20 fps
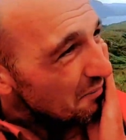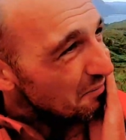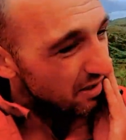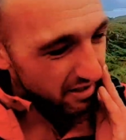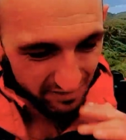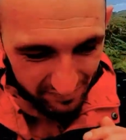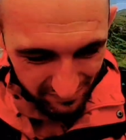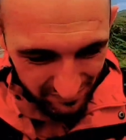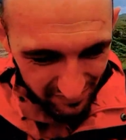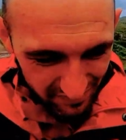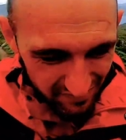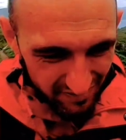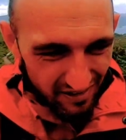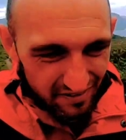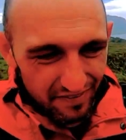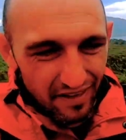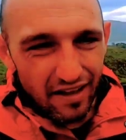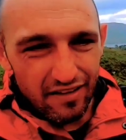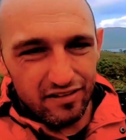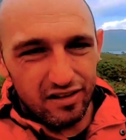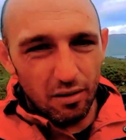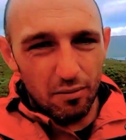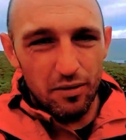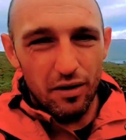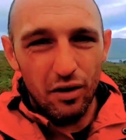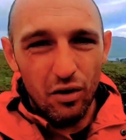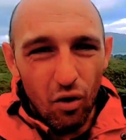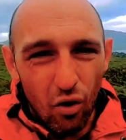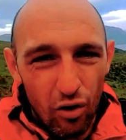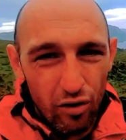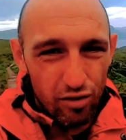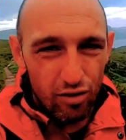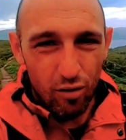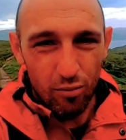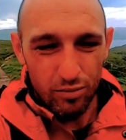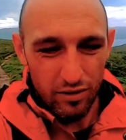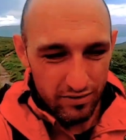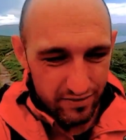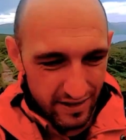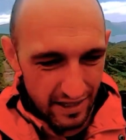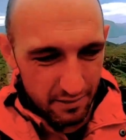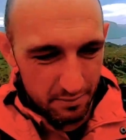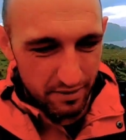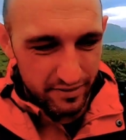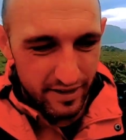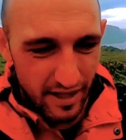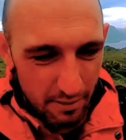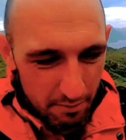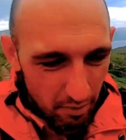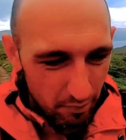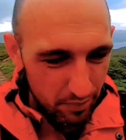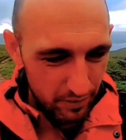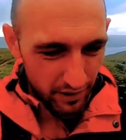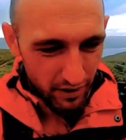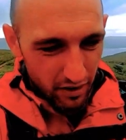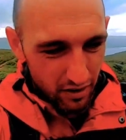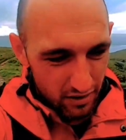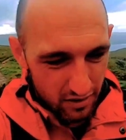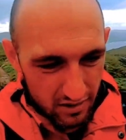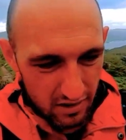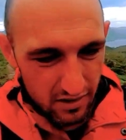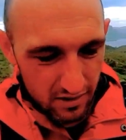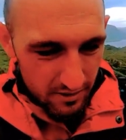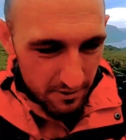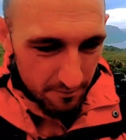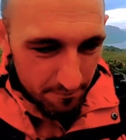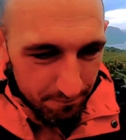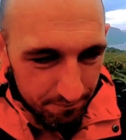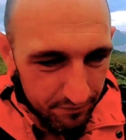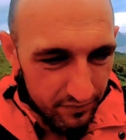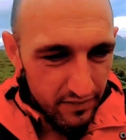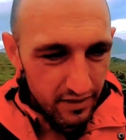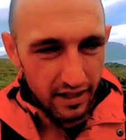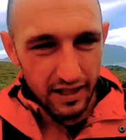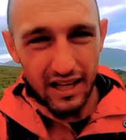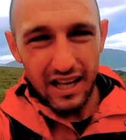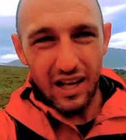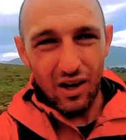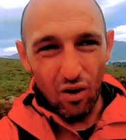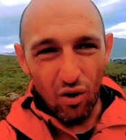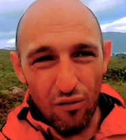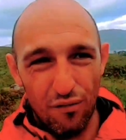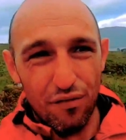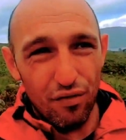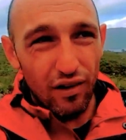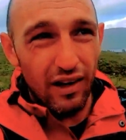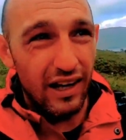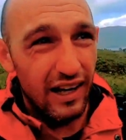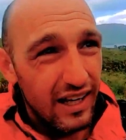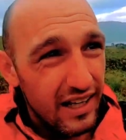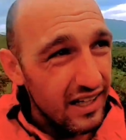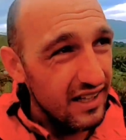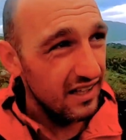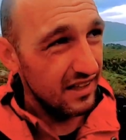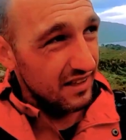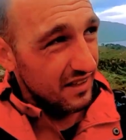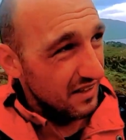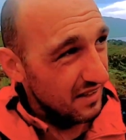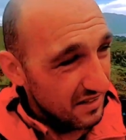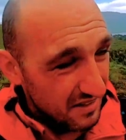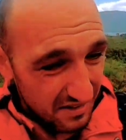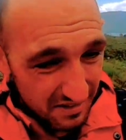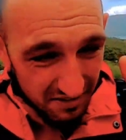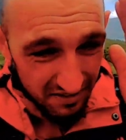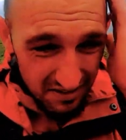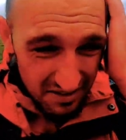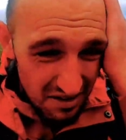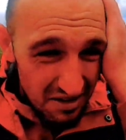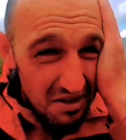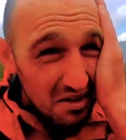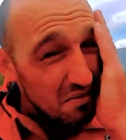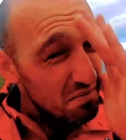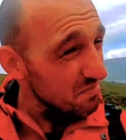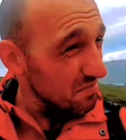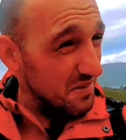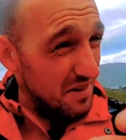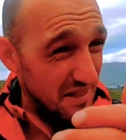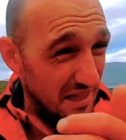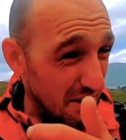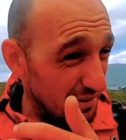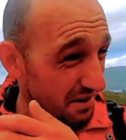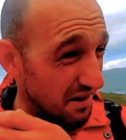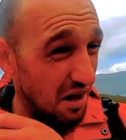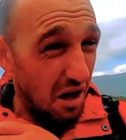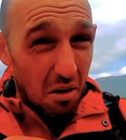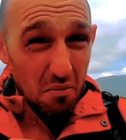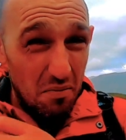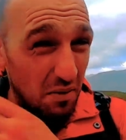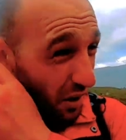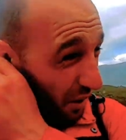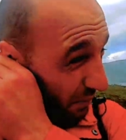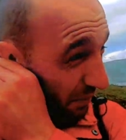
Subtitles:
but again that's coming and going, so I'm going to take my time up here. Hopefully by the time I get up there